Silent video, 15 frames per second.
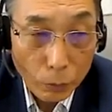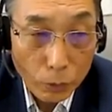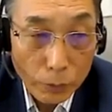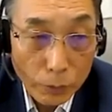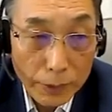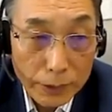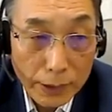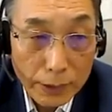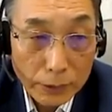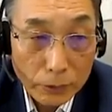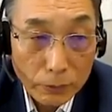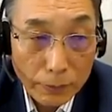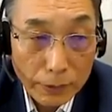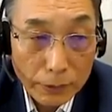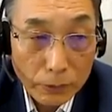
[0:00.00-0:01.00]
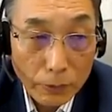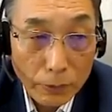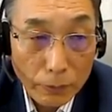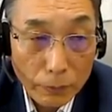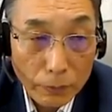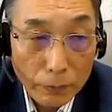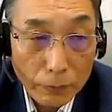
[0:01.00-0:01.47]
But uh,
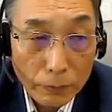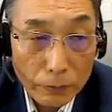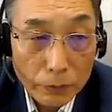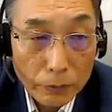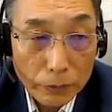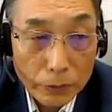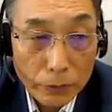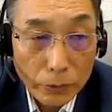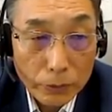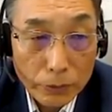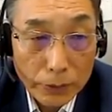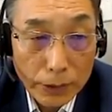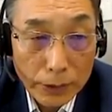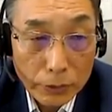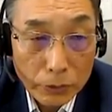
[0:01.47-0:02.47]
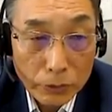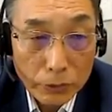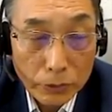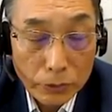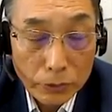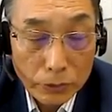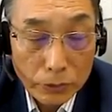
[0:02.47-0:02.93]
just uh, telling them
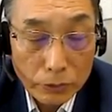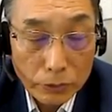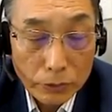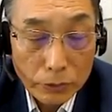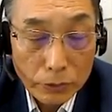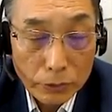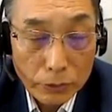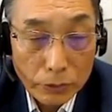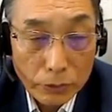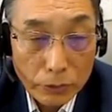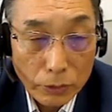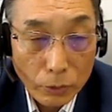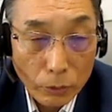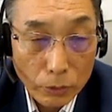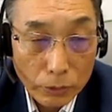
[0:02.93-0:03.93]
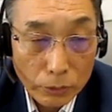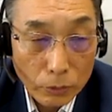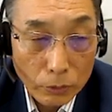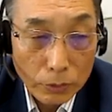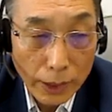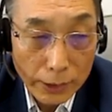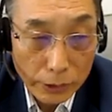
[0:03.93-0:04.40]
to do it is not
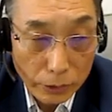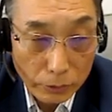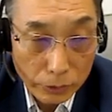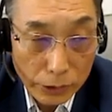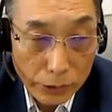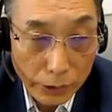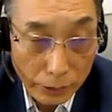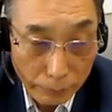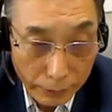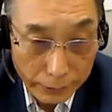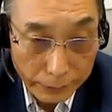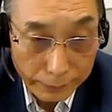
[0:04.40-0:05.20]
sufficient.